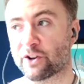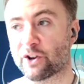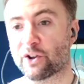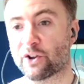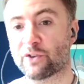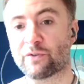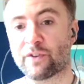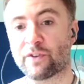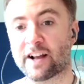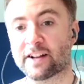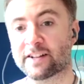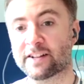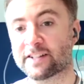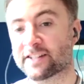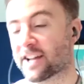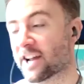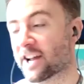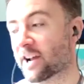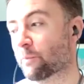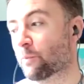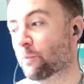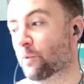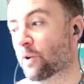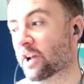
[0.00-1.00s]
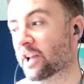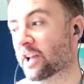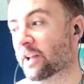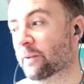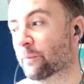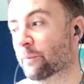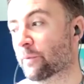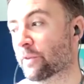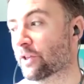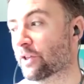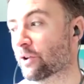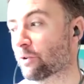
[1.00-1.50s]
"You've had time working
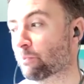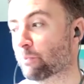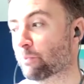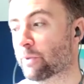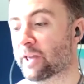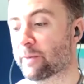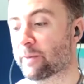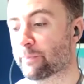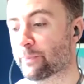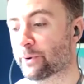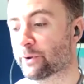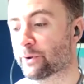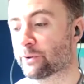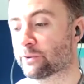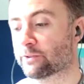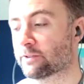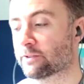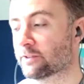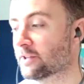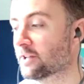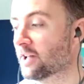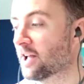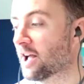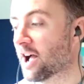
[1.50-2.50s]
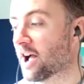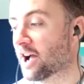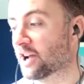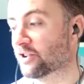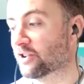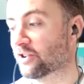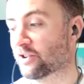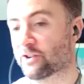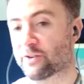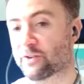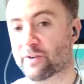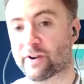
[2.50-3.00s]
with young people. I
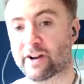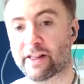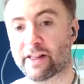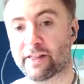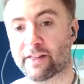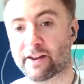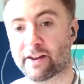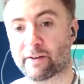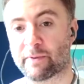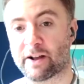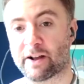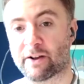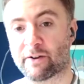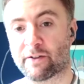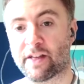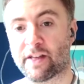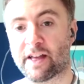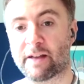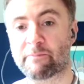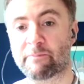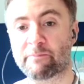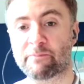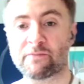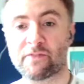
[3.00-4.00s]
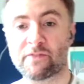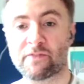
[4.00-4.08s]
don't know anything about them.